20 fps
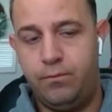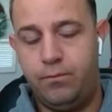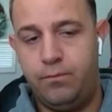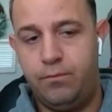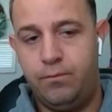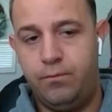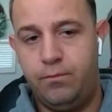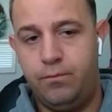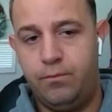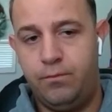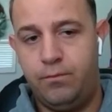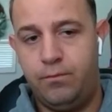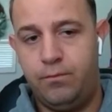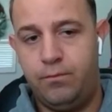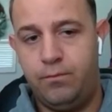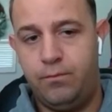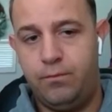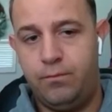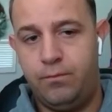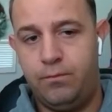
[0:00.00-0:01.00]

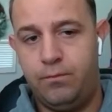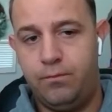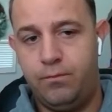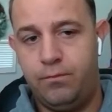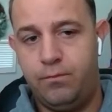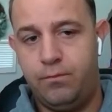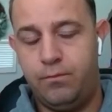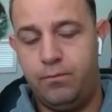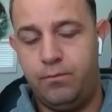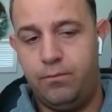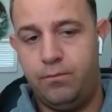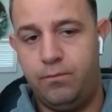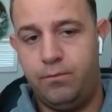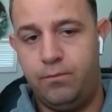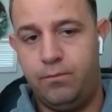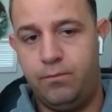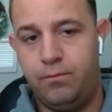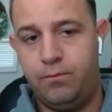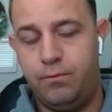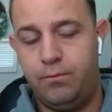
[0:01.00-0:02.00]

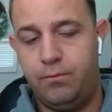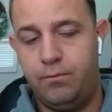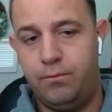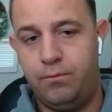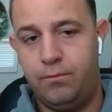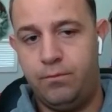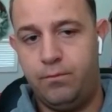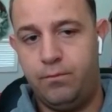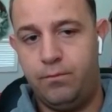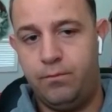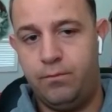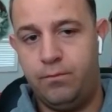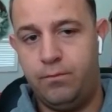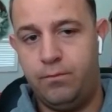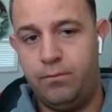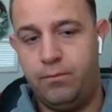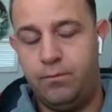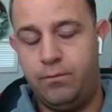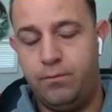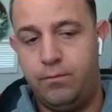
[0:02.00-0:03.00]

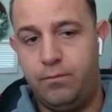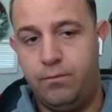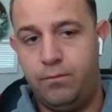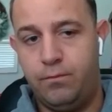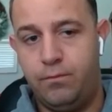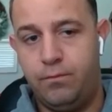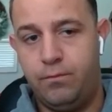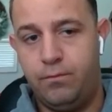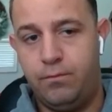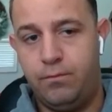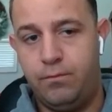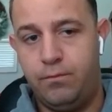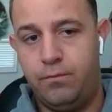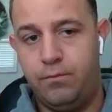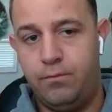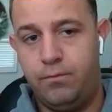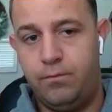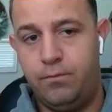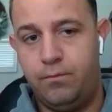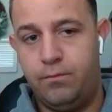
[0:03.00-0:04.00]

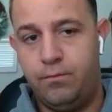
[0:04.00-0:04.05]
(not speaking)